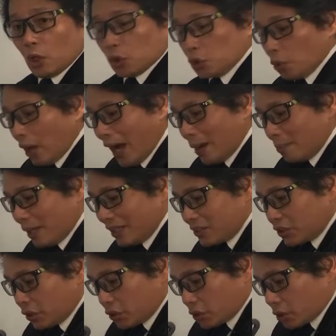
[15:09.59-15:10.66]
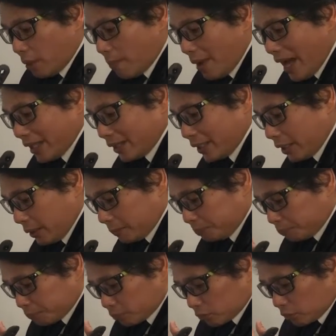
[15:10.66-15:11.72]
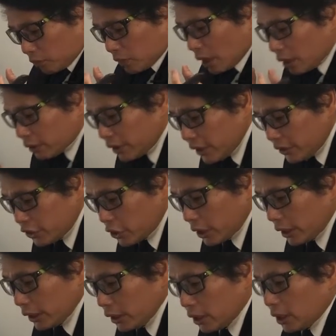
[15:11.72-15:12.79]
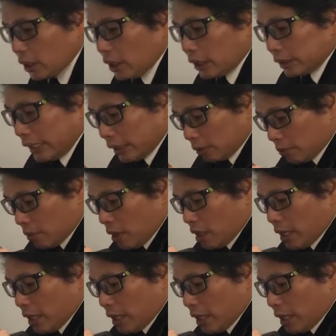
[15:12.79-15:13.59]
You have a systematic teaching that